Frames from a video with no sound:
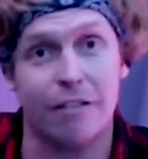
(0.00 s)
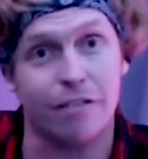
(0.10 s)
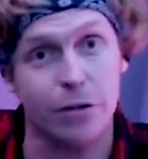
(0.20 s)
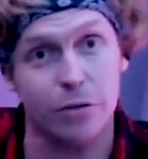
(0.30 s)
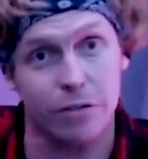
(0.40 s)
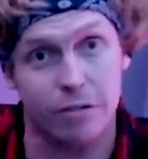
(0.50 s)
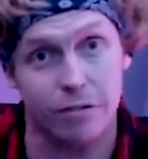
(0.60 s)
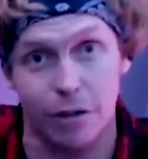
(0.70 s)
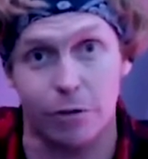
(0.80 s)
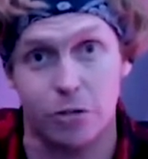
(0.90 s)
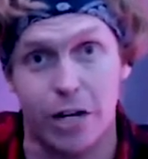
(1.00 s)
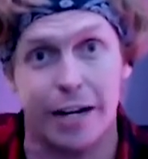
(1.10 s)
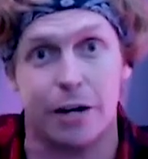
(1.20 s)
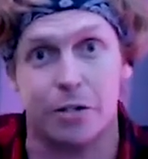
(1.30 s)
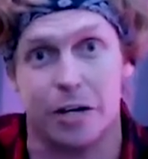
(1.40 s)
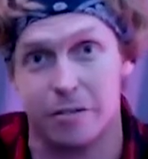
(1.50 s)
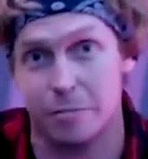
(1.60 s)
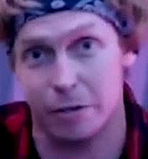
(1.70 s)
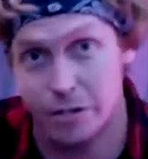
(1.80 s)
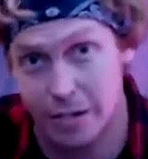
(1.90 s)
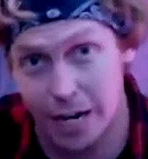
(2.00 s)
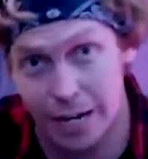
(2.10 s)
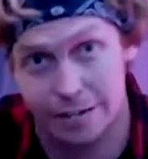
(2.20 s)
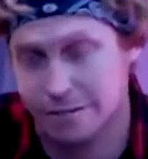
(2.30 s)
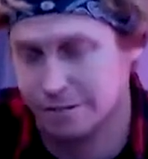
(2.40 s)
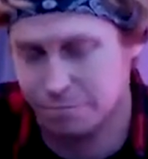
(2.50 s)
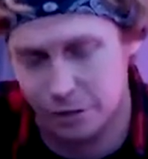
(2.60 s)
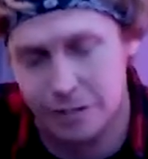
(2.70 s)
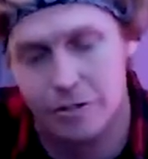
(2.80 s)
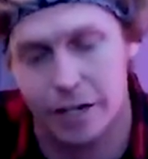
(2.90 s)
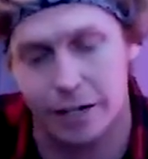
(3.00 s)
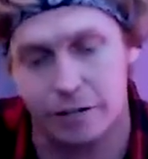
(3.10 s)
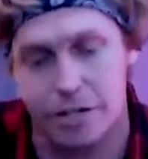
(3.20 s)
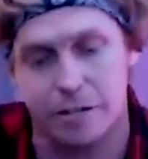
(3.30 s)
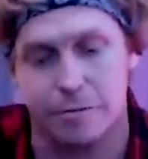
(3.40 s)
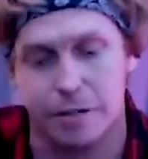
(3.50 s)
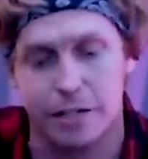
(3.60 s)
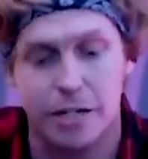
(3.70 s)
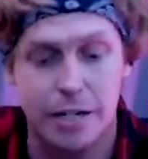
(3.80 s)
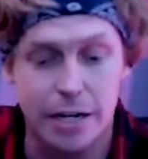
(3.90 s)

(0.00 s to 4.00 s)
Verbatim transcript: if you don't check out Chelsea Bridge, you guys, please check out Chelsea Bridge.